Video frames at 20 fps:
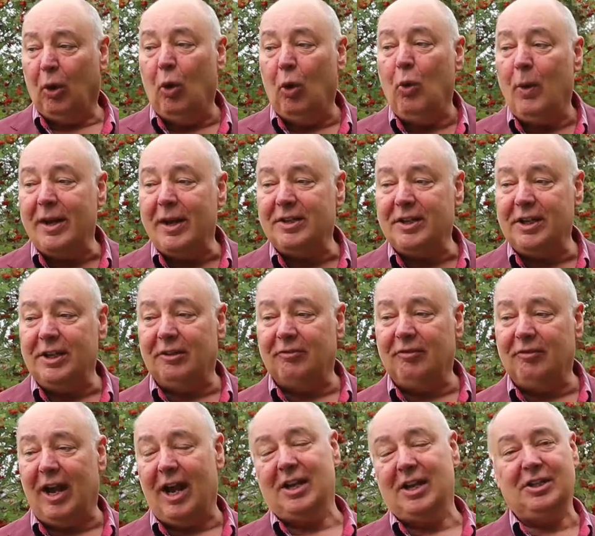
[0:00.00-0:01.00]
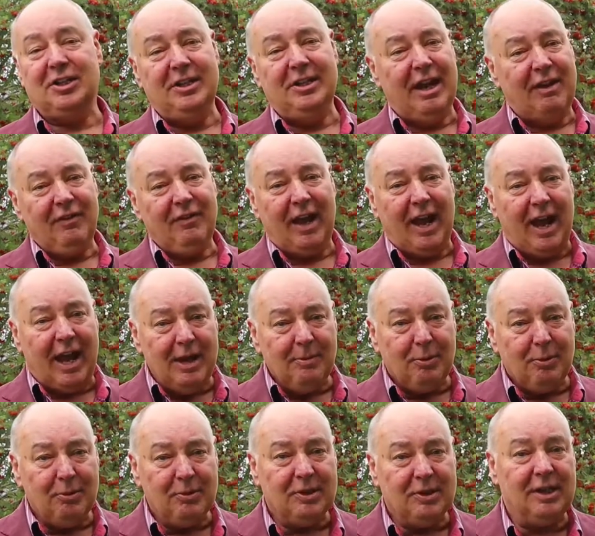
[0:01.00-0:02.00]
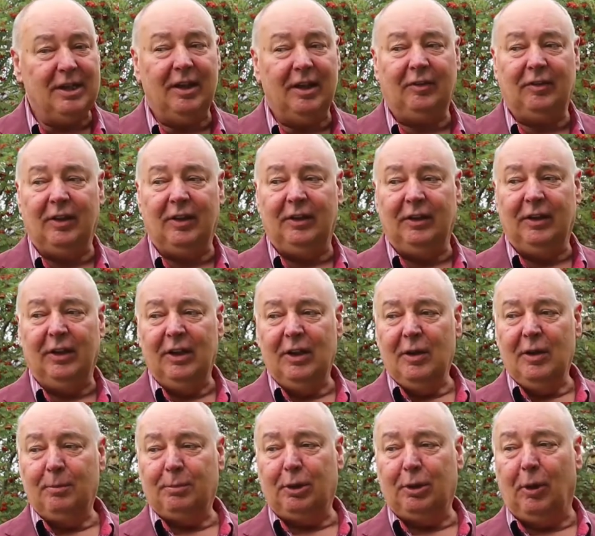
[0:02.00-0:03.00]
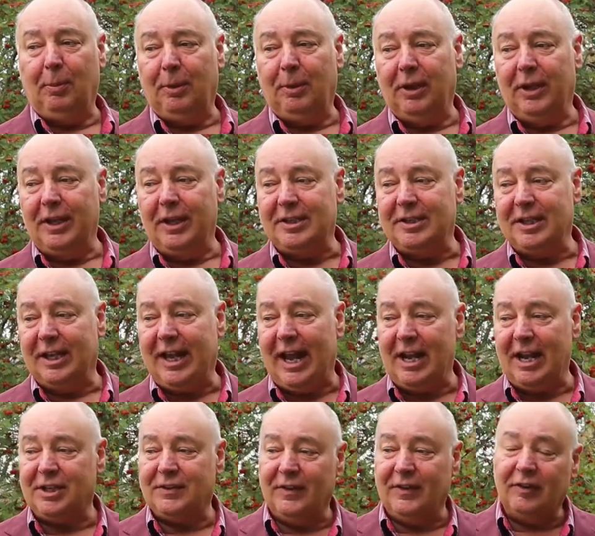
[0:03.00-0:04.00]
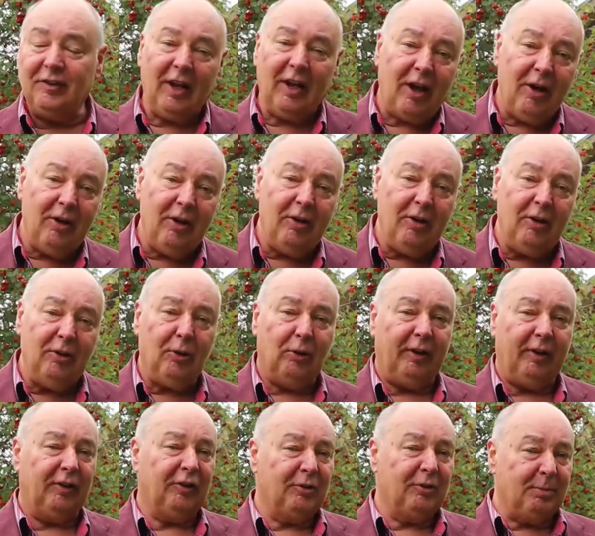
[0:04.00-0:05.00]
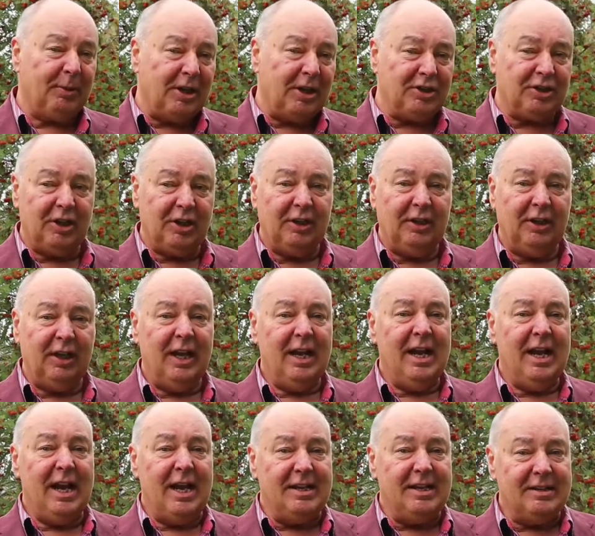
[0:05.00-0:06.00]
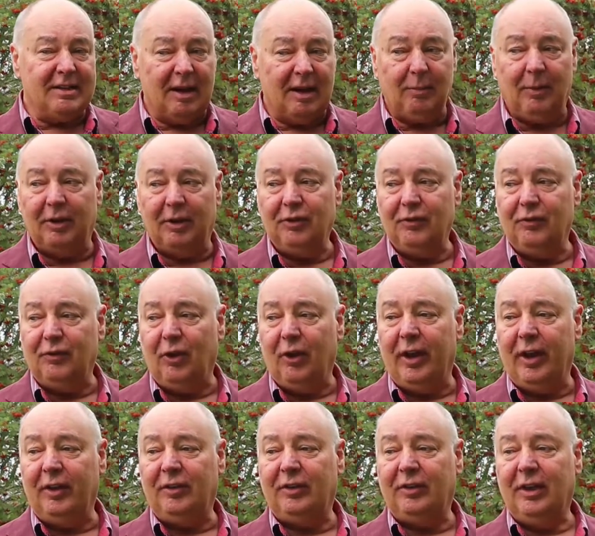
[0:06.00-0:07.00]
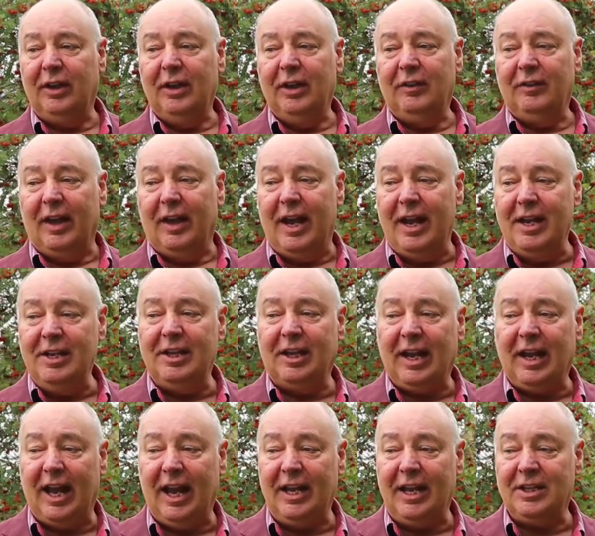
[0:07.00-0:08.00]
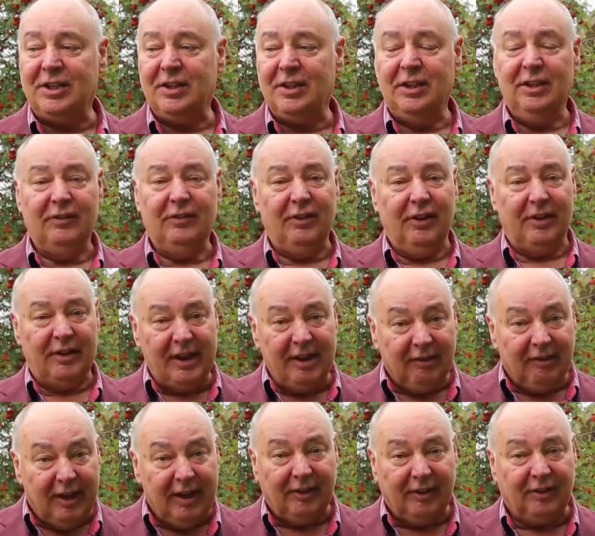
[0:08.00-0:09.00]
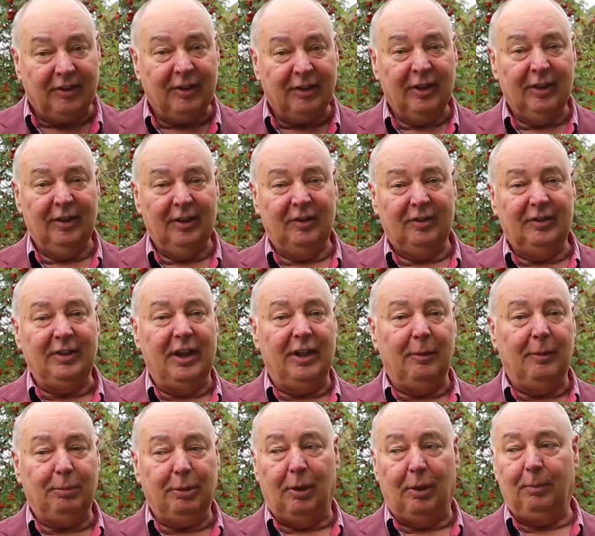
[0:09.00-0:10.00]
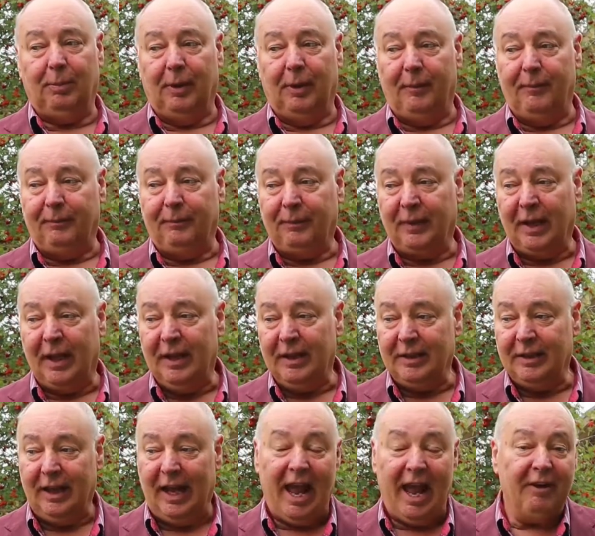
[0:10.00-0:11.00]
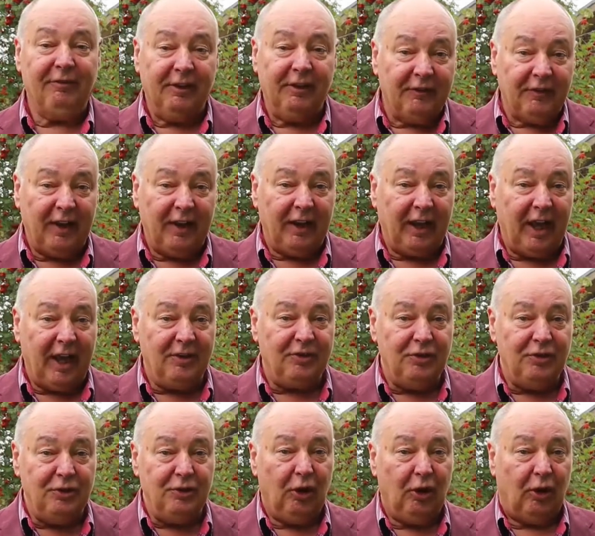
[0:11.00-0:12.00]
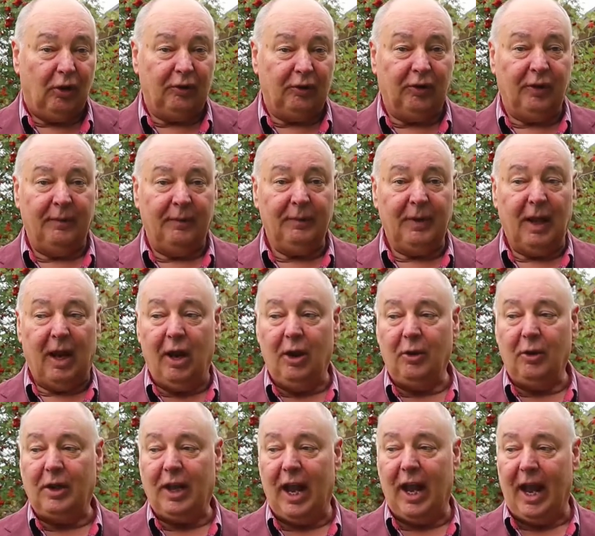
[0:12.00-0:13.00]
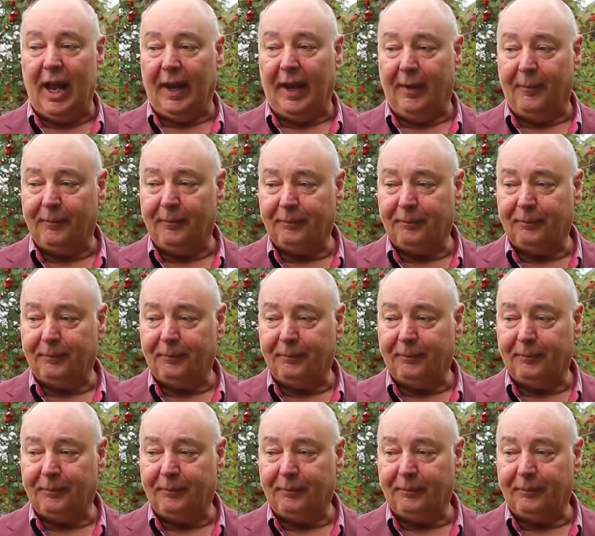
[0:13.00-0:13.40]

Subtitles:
always in a rush, never able to listen properly, to catch the tone or expression in someone's voice that indicates that there is still a problem, that everything is not okay?